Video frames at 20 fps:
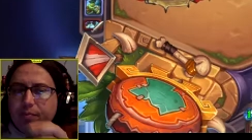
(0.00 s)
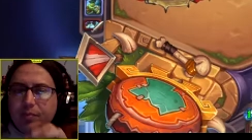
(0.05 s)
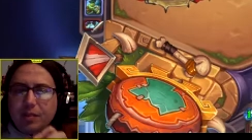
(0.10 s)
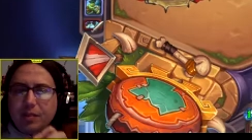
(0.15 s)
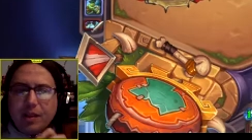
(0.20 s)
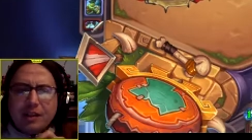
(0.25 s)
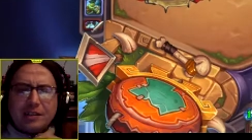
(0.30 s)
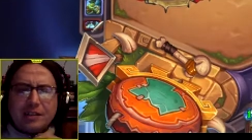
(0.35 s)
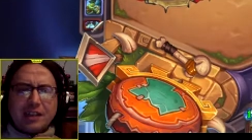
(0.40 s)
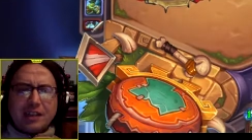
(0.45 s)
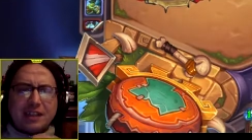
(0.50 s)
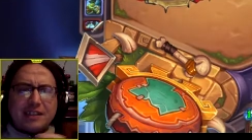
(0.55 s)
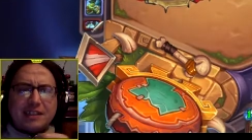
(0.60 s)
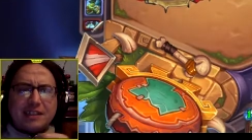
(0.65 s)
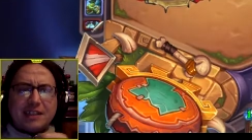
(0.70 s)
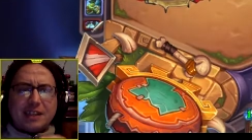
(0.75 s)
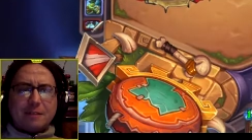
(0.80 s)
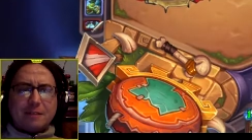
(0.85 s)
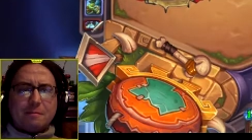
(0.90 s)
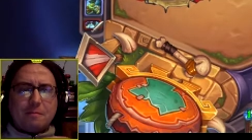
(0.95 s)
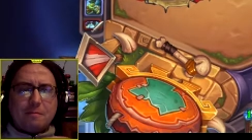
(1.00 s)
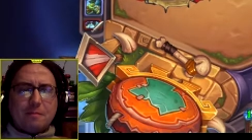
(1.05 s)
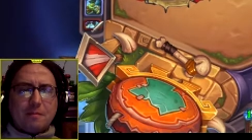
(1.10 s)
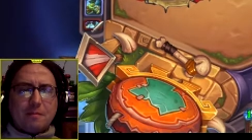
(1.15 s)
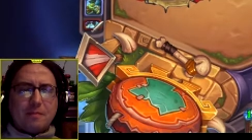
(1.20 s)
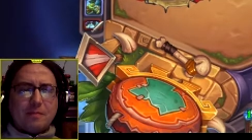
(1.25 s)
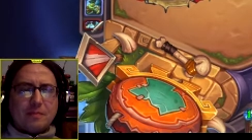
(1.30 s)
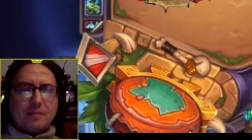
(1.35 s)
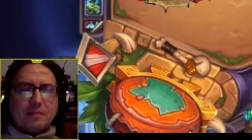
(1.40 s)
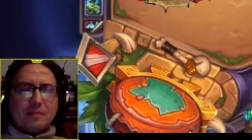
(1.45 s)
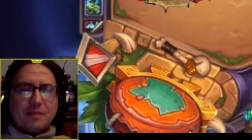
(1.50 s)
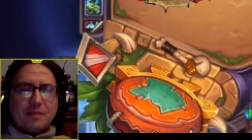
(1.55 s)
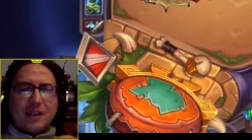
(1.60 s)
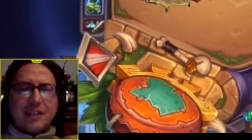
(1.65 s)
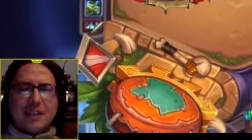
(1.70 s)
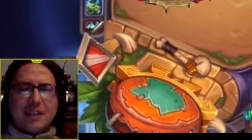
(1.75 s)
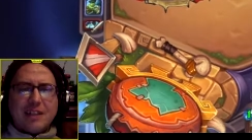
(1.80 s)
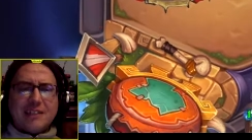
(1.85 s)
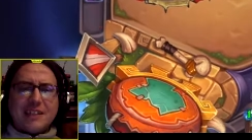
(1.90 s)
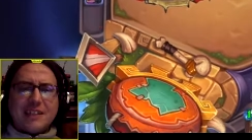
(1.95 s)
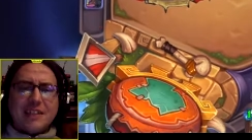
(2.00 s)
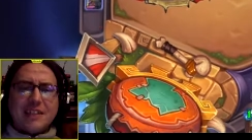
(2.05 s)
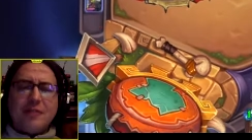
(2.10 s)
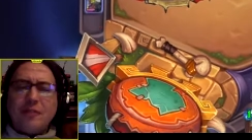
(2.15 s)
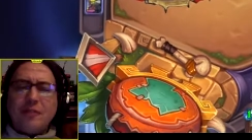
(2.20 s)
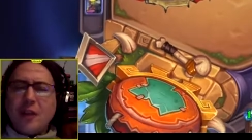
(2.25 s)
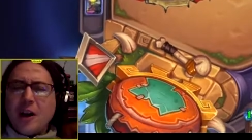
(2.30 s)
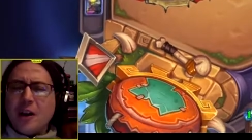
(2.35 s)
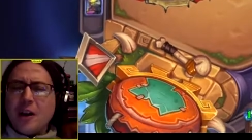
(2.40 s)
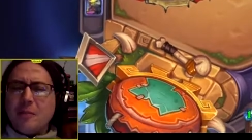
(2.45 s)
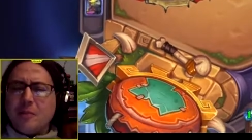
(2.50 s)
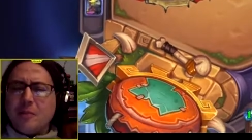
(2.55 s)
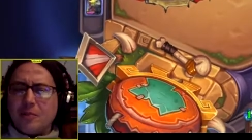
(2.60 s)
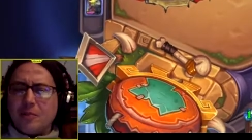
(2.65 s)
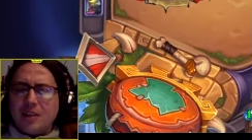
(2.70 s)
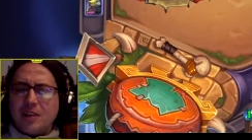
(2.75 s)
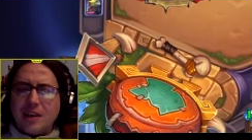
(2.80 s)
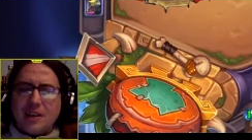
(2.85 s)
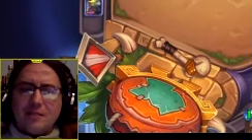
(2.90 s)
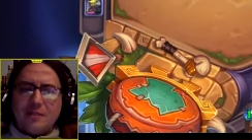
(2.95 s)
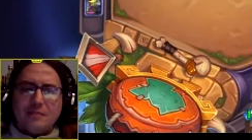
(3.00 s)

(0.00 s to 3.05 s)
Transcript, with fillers: Interesting. He chose to fireball it.